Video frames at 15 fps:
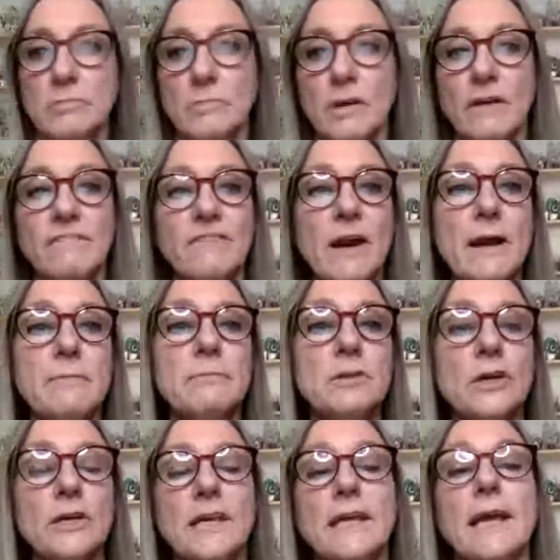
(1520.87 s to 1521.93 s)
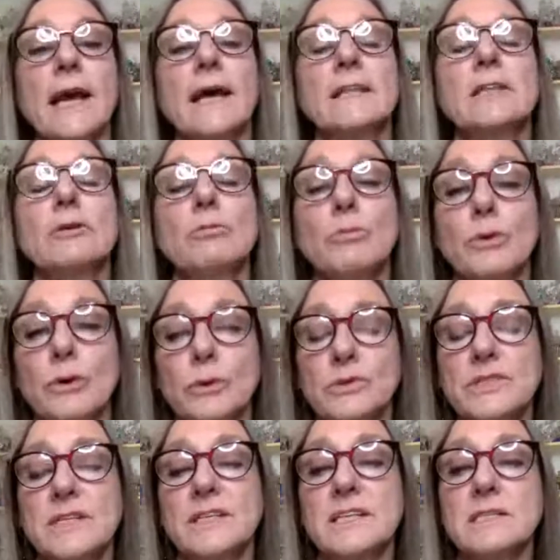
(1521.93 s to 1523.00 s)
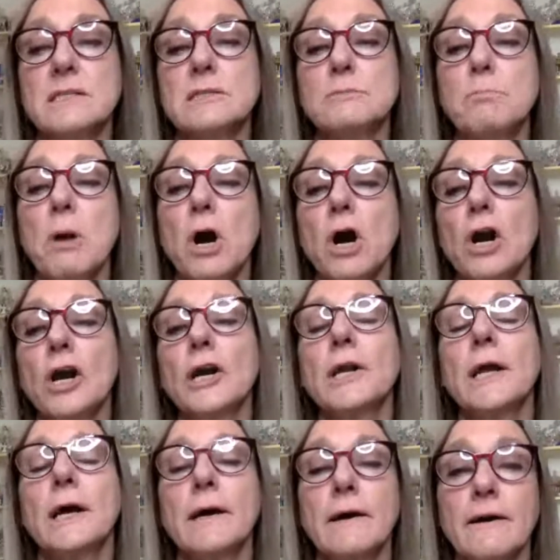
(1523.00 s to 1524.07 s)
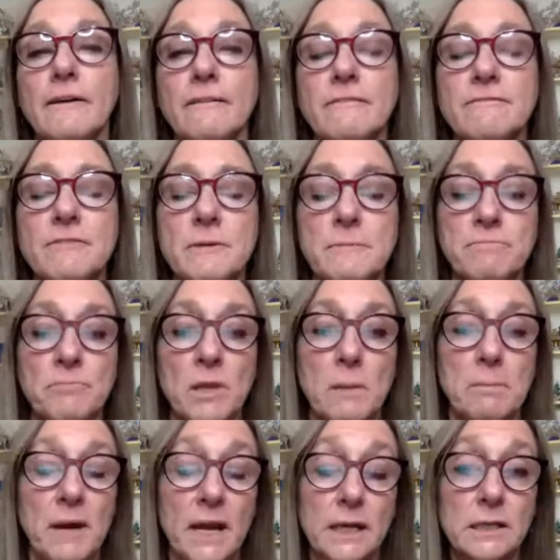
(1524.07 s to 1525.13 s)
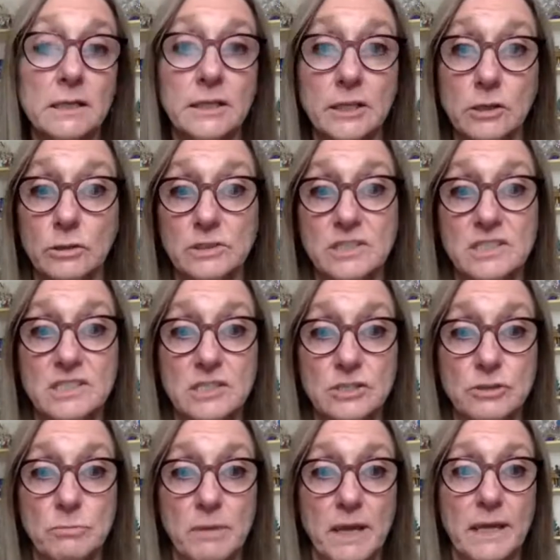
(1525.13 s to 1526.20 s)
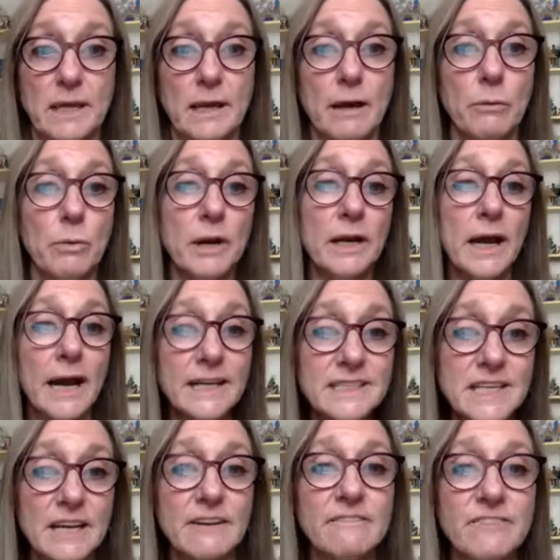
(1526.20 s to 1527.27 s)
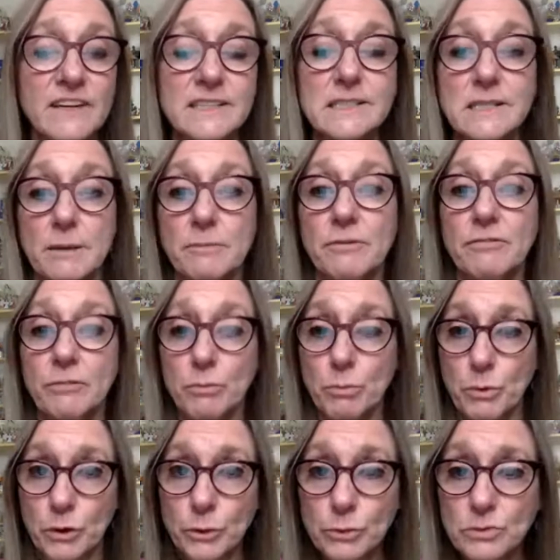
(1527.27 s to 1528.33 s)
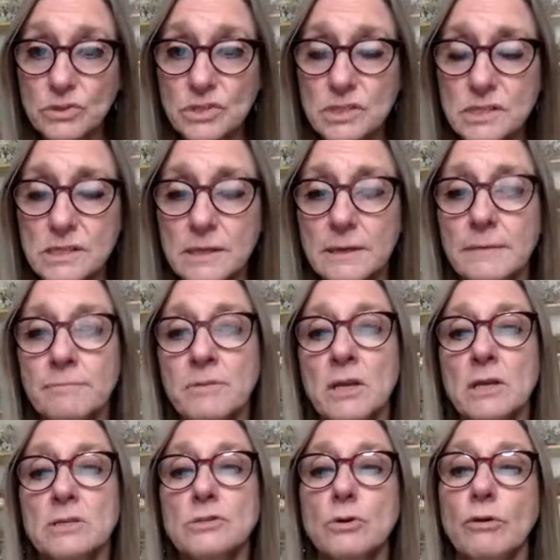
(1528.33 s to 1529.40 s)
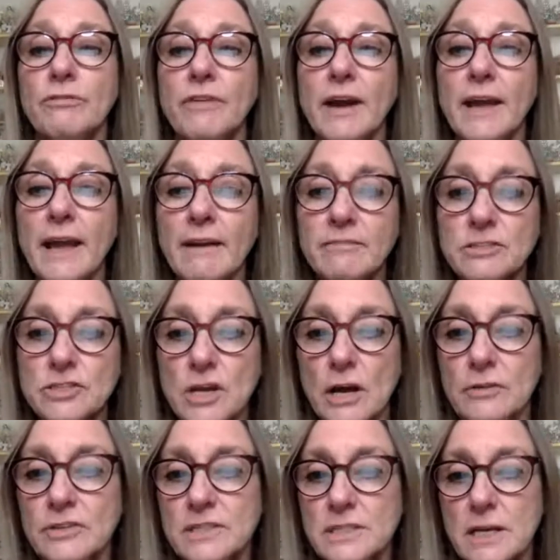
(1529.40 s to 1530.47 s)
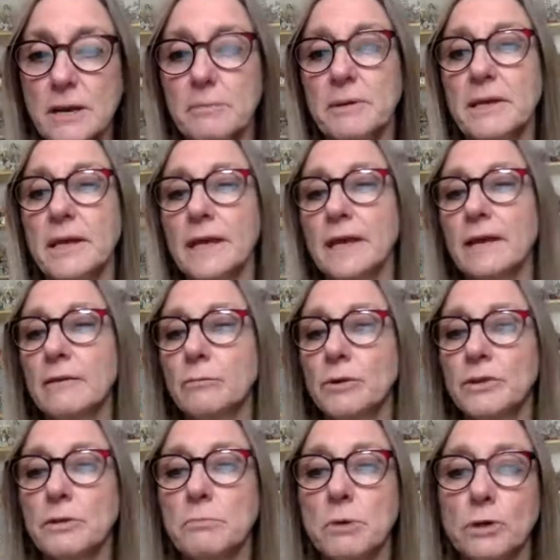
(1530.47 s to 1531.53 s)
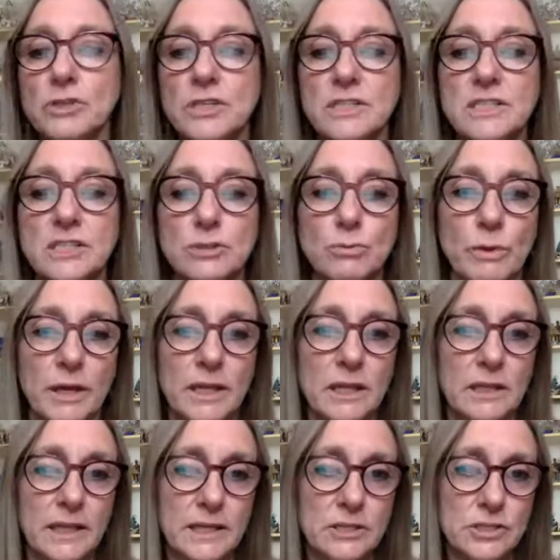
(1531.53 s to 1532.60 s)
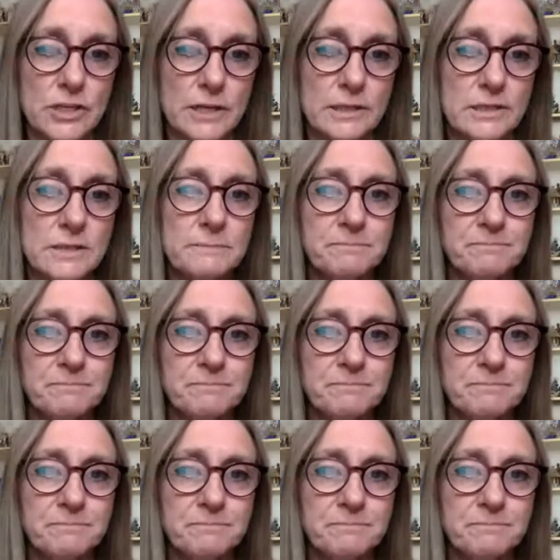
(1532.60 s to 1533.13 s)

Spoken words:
if I'm looking at the roots, and this is part of my clinical decision making, I want to identify some of the roots. So if I have a child that's coming in with emotion dysregulation,